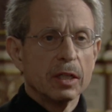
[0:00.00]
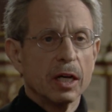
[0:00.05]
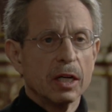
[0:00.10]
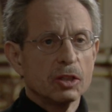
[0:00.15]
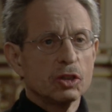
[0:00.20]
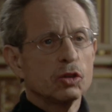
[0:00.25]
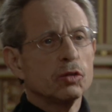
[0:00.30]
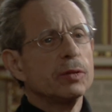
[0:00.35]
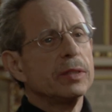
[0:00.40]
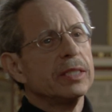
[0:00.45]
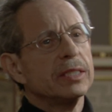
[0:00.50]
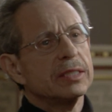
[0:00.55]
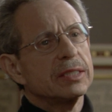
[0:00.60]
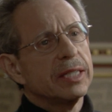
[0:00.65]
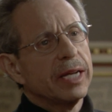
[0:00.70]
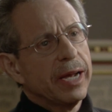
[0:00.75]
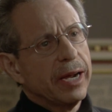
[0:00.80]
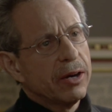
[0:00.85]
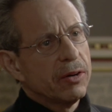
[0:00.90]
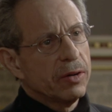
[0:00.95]
a
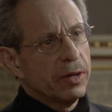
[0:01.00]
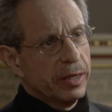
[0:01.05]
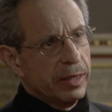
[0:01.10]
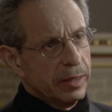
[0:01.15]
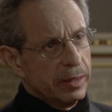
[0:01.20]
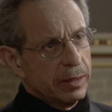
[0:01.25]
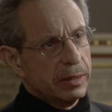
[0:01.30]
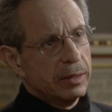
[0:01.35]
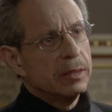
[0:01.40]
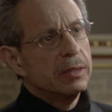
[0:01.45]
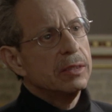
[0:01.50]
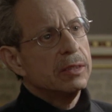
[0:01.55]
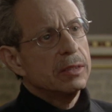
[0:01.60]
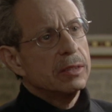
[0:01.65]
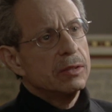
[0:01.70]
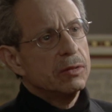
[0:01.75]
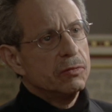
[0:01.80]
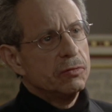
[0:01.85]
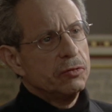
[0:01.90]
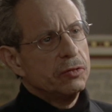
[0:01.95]
Trinitarian
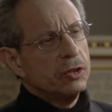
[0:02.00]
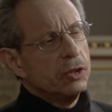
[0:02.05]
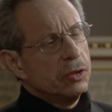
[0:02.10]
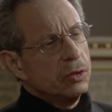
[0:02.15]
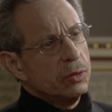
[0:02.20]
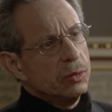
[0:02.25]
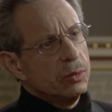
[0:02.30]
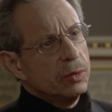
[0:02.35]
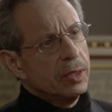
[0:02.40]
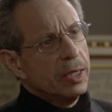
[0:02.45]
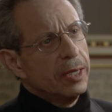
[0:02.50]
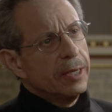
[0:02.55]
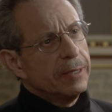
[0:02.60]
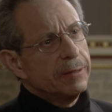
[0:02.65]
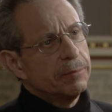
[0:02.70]
view.